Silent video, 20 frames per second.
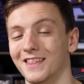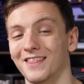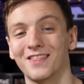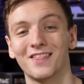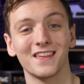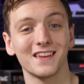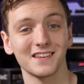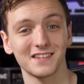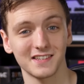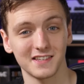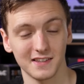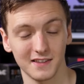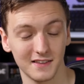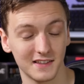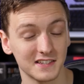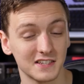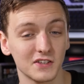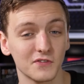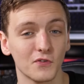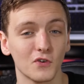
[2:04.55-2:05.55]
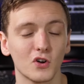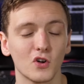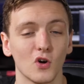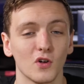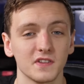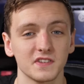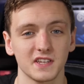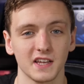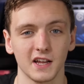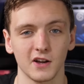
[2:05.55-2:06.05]
This, this is for
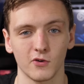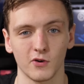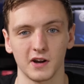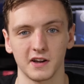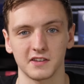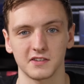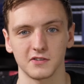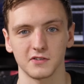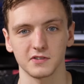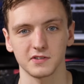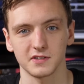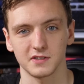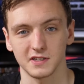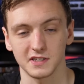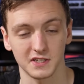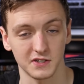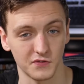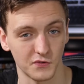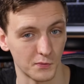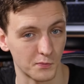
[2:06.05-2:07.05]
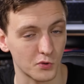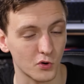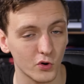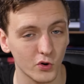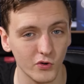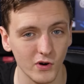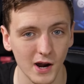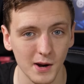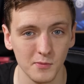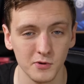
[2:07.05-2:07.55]
content creators, this is for
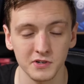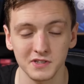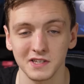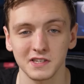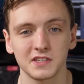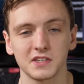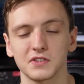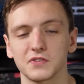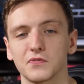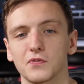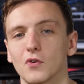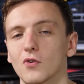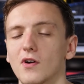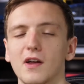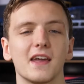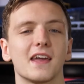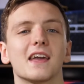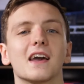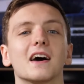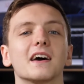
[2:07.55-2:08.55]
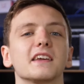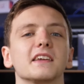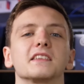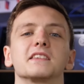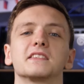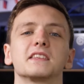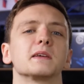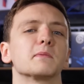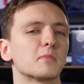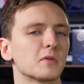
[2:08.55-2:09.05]
programmers, this is for AI
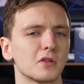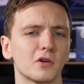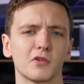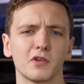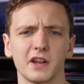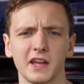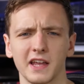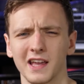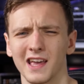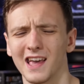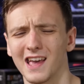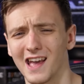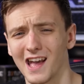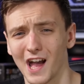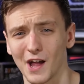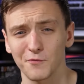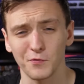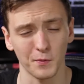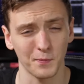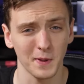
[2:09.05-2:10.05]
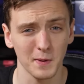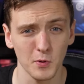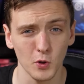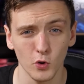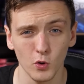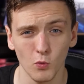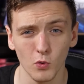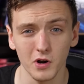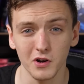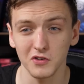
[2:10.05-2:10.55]
and deep learning, and for
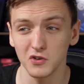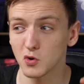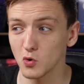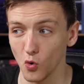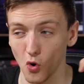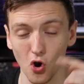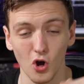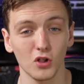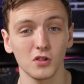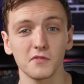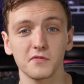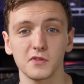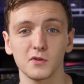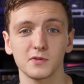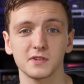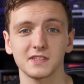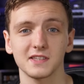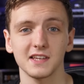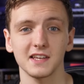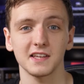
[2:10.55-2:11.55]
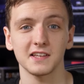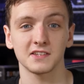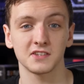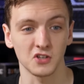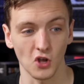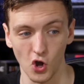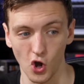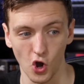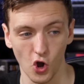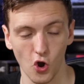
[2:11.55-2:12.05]
people who want to do all of those
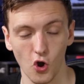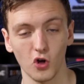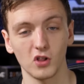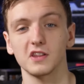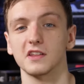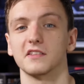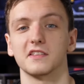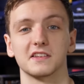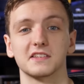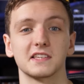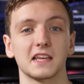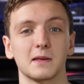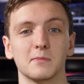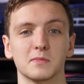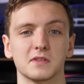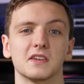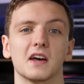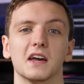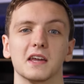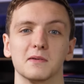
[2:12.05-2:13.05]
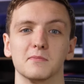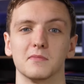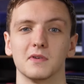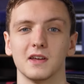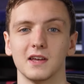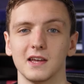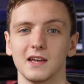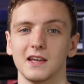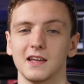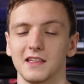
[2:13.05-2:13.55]
things all at the same time.
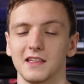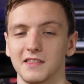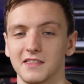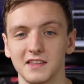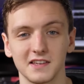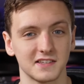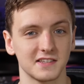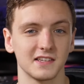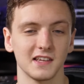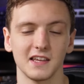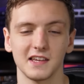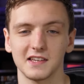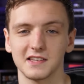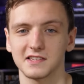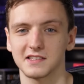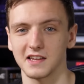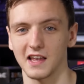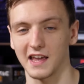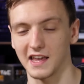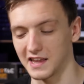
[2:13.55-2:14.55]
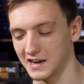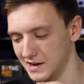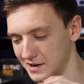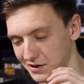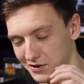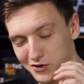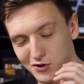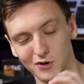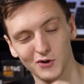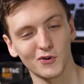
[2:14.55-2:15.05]
This is an
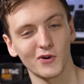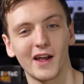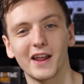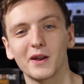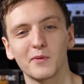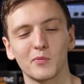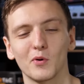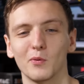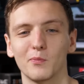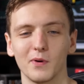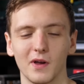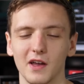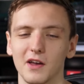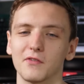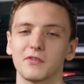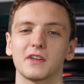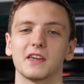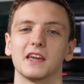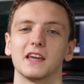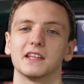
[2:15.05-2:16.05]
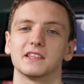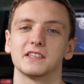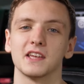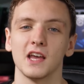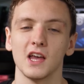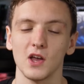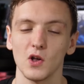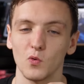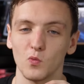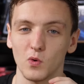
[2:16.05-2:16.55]
incredible bit of kit
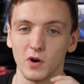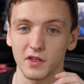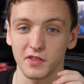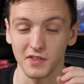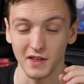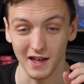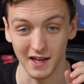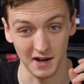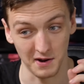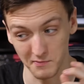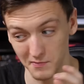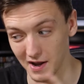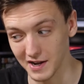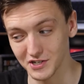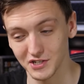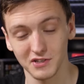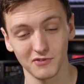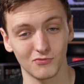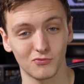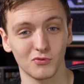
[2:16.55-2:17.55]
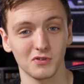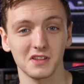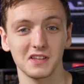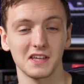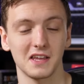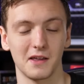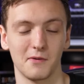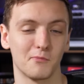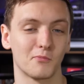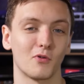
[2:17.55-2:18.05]
with an actually
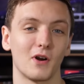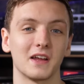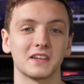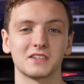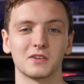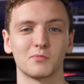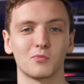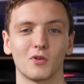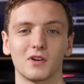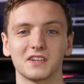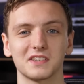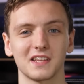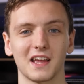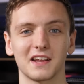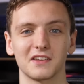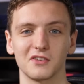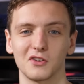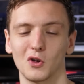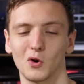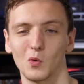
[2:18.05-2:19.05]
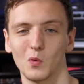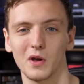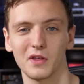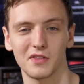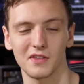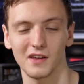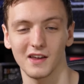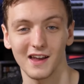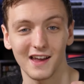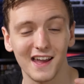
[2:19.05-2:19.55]
really impressive price tag to go
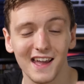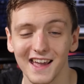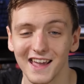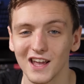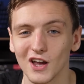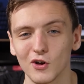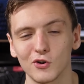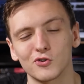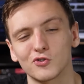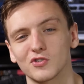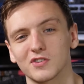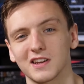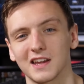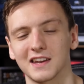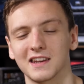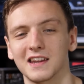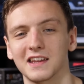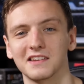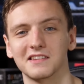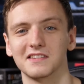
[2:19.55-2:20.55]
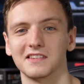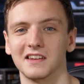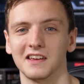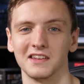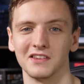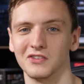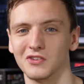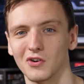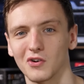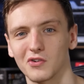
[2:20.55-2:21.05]
with it at
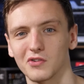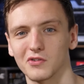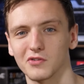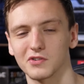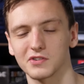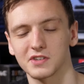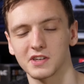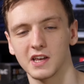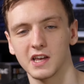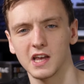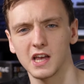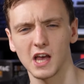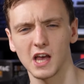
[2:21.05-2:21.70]
$899.